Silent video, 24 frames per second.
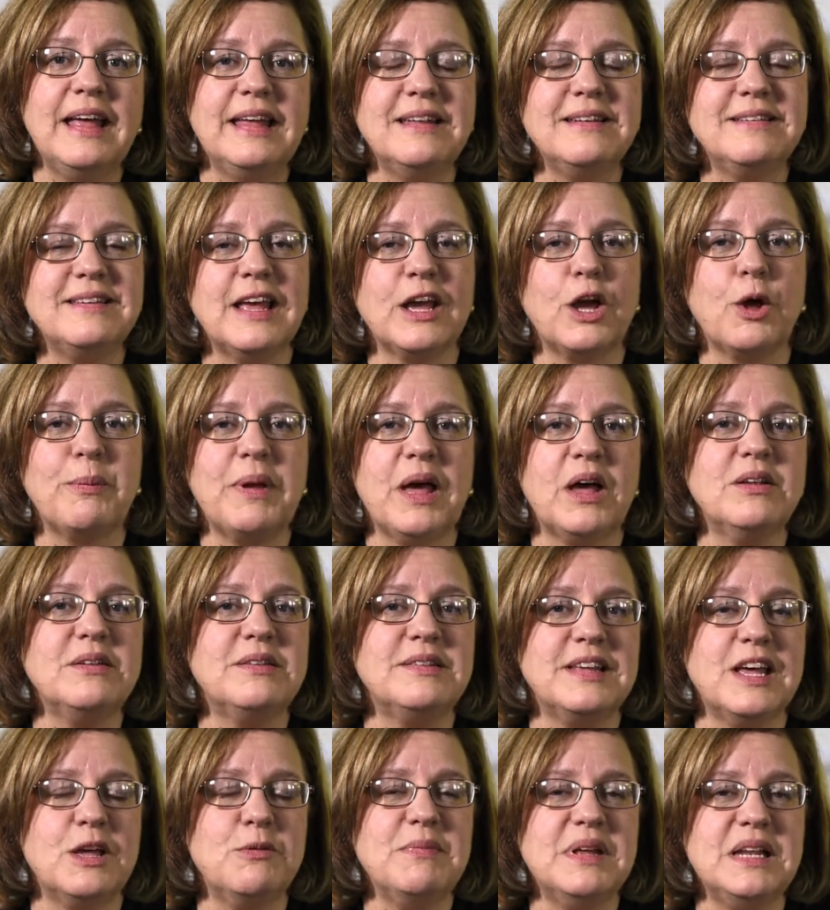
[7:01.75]
and take about
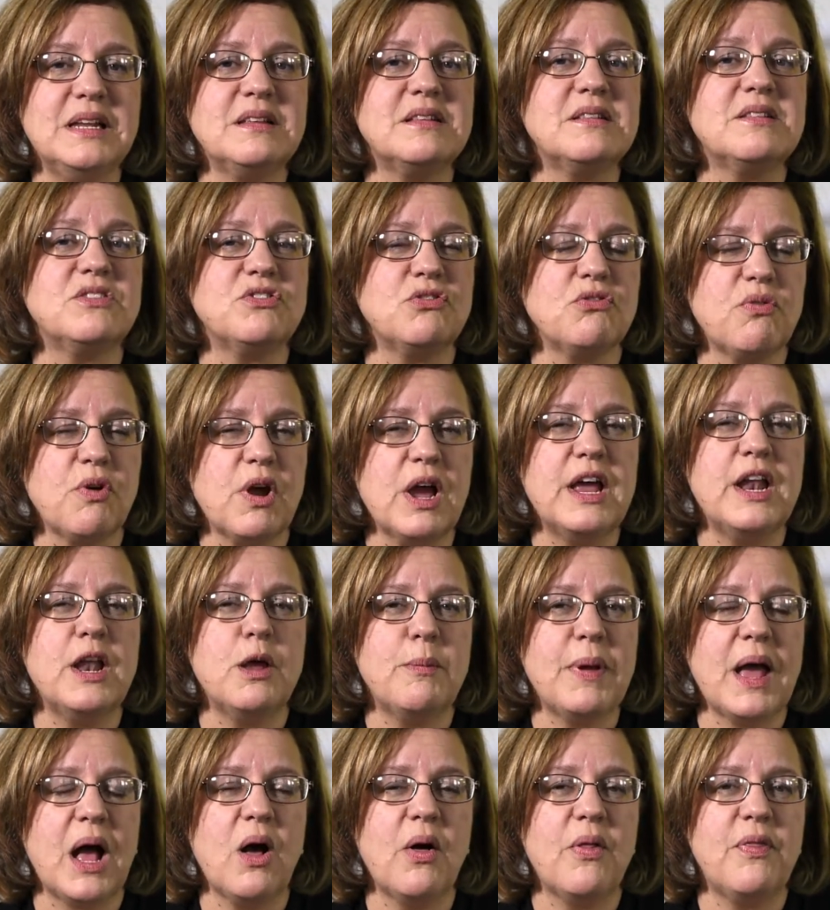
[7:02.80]
10 minutes to write
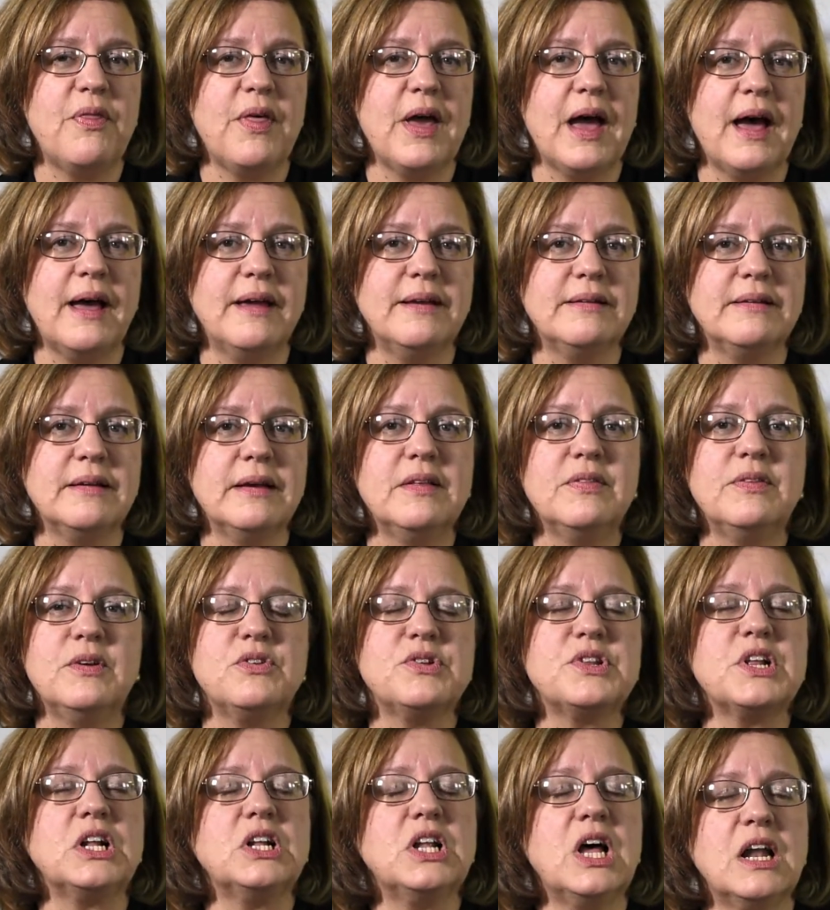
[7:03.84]
about that.
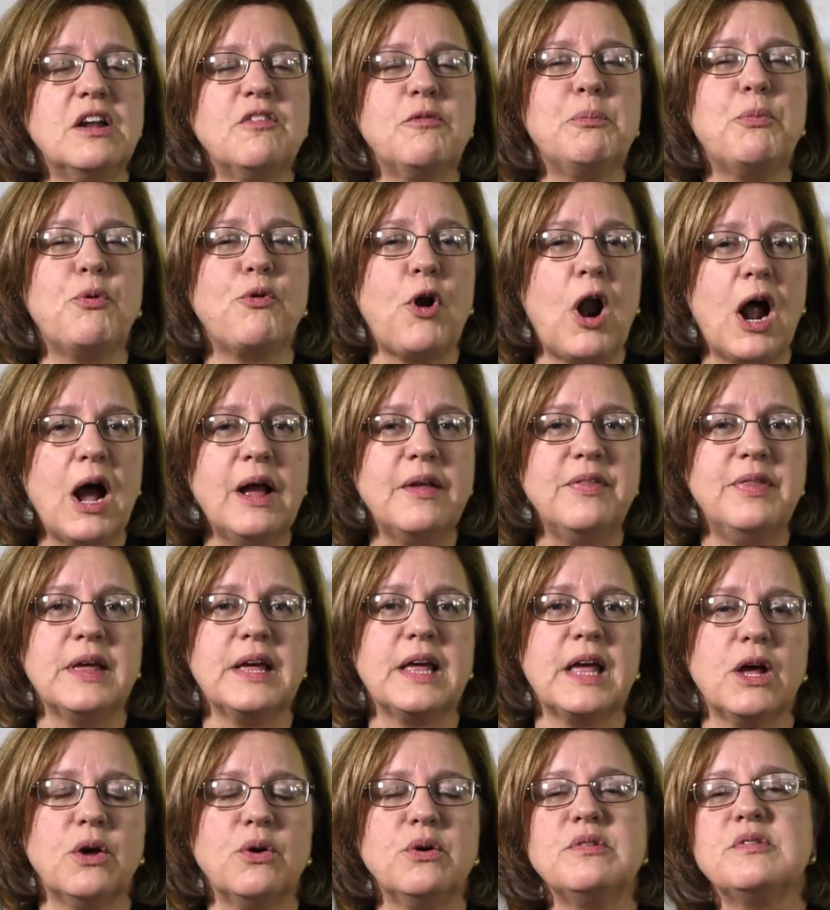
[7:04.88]
There's a lot of pride
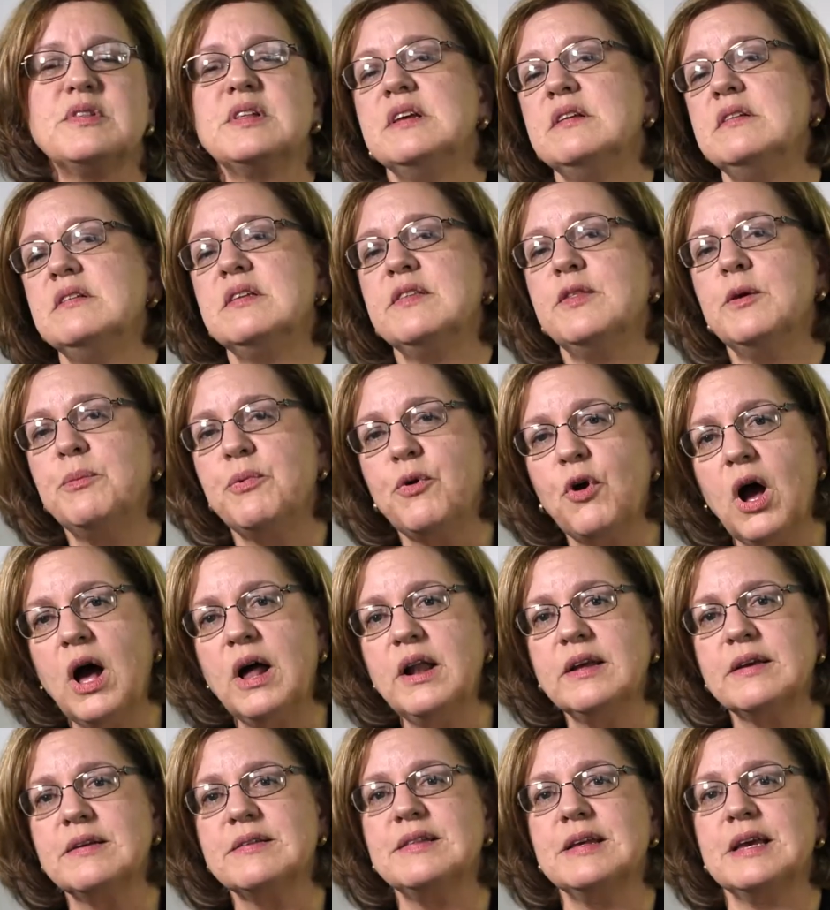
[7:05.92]
that goes into the
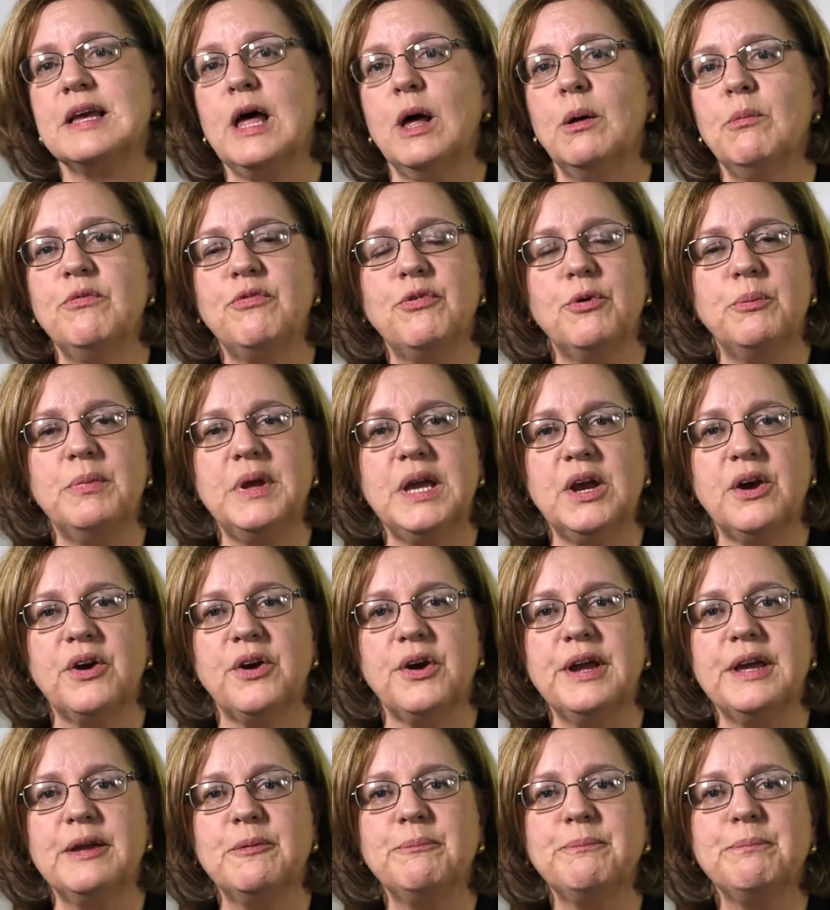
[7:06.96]
products that come from
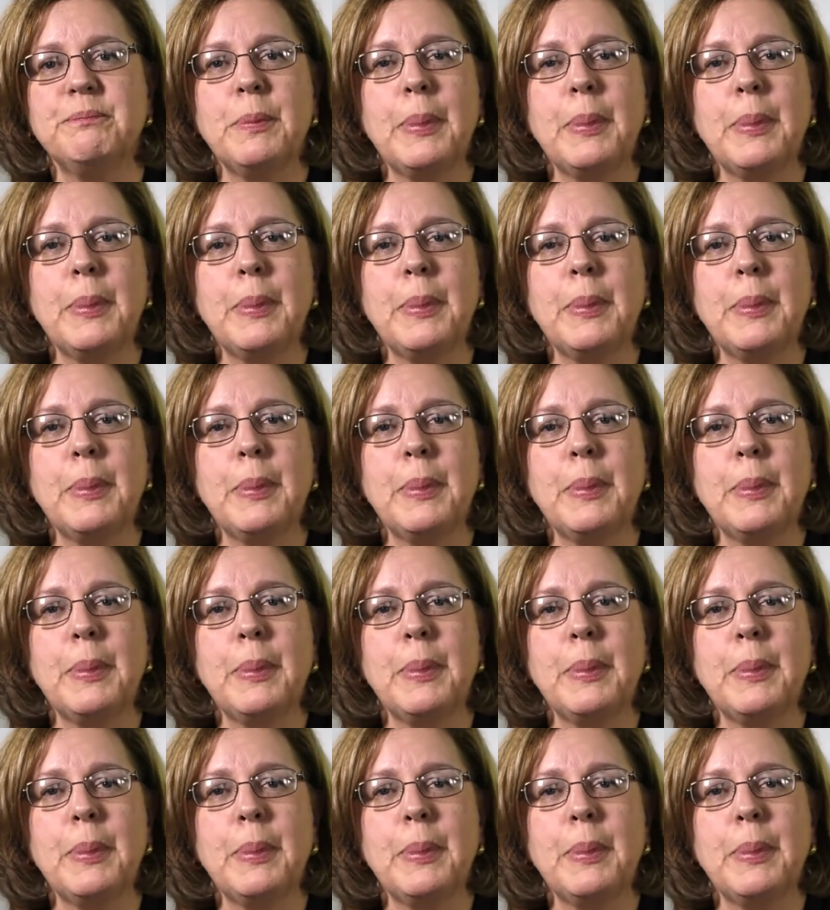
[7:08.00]
Erie.